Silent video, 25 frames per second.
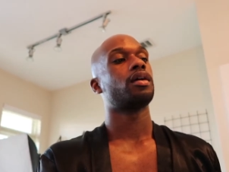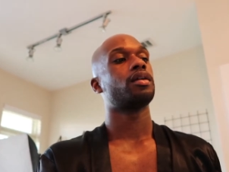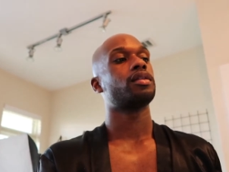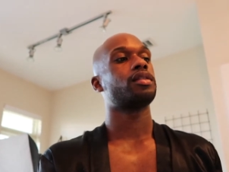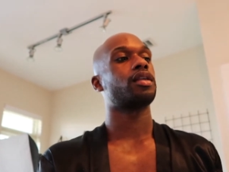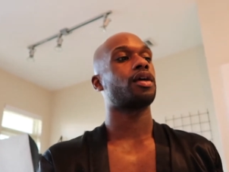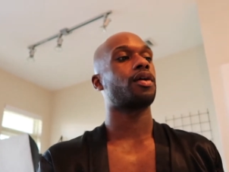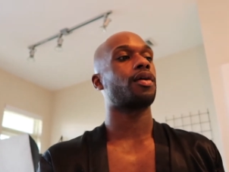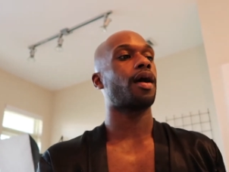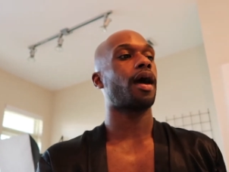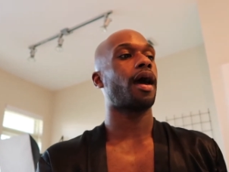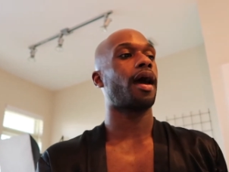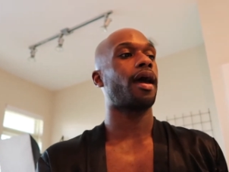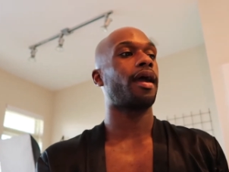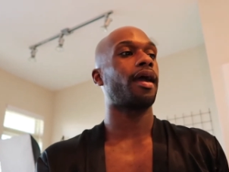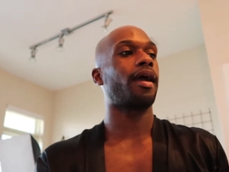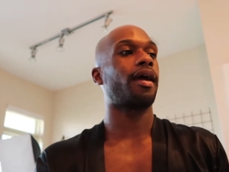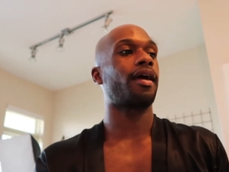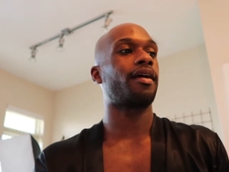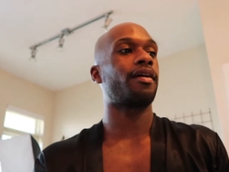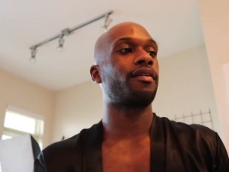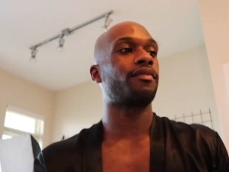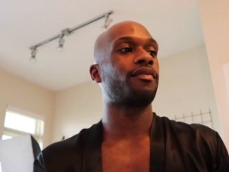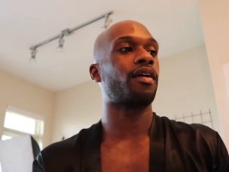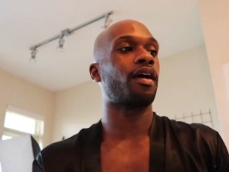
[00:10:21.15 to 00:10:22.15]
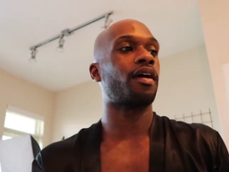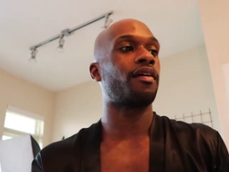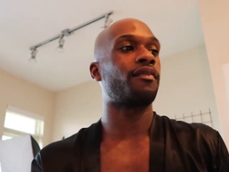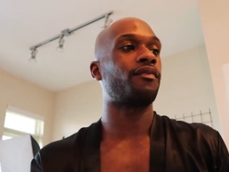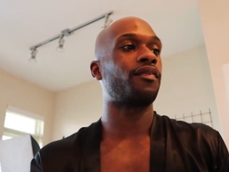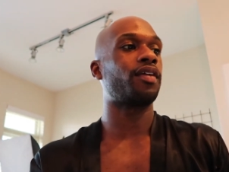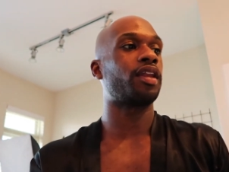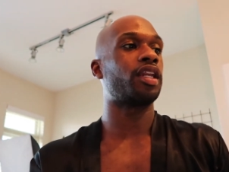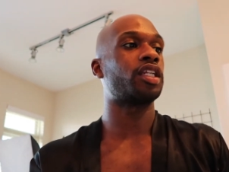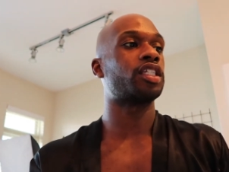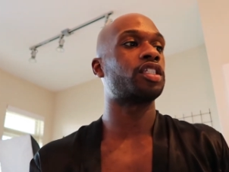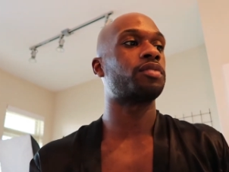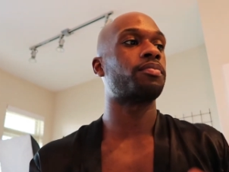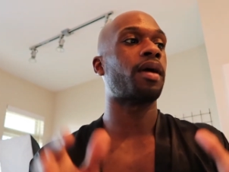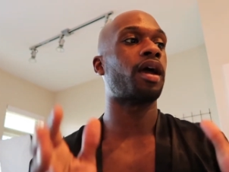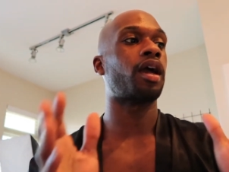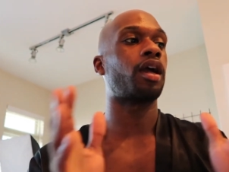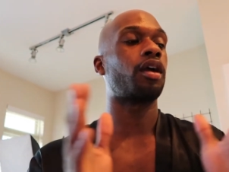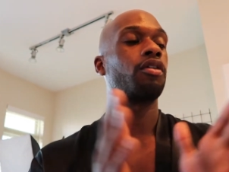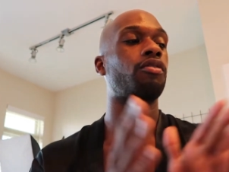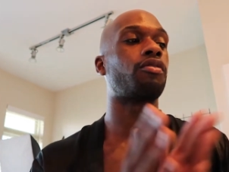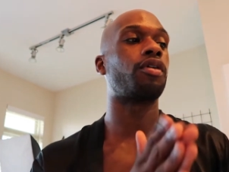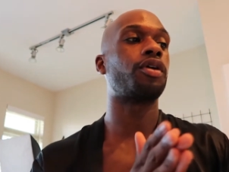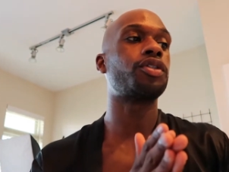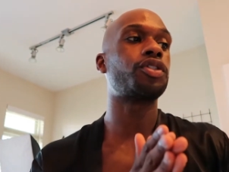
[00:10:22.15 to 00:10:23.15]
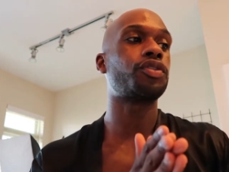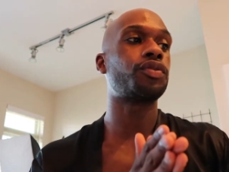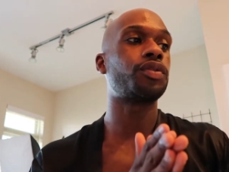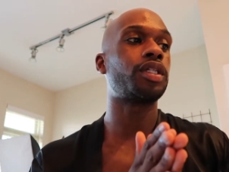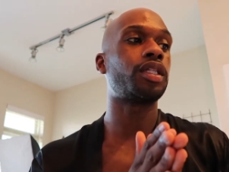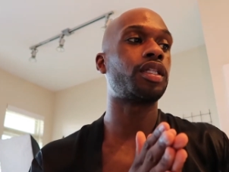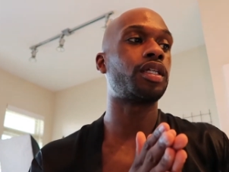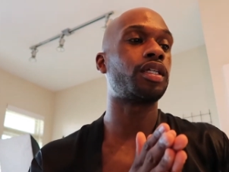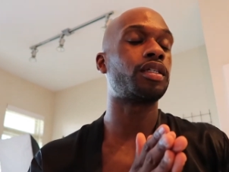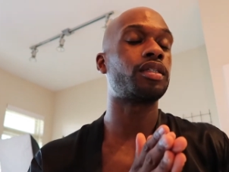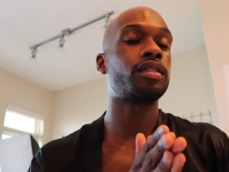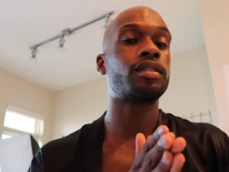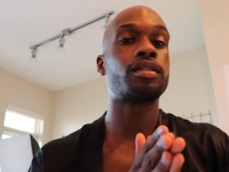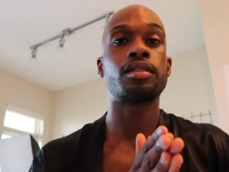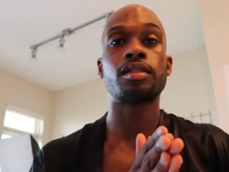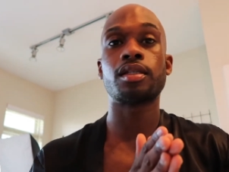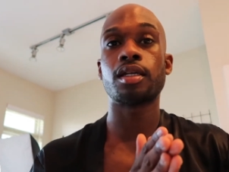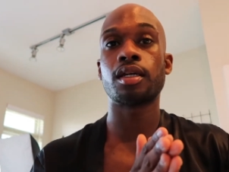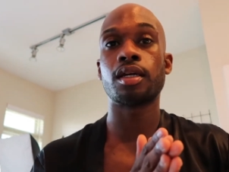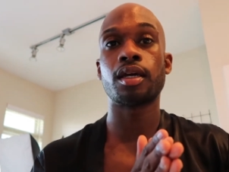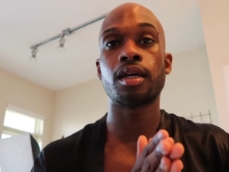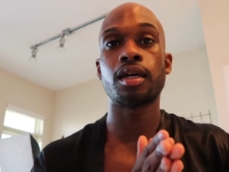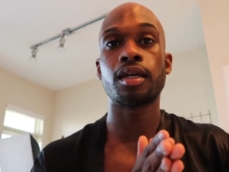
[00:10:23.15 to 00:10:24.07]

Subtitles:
So I have finished my grocery list,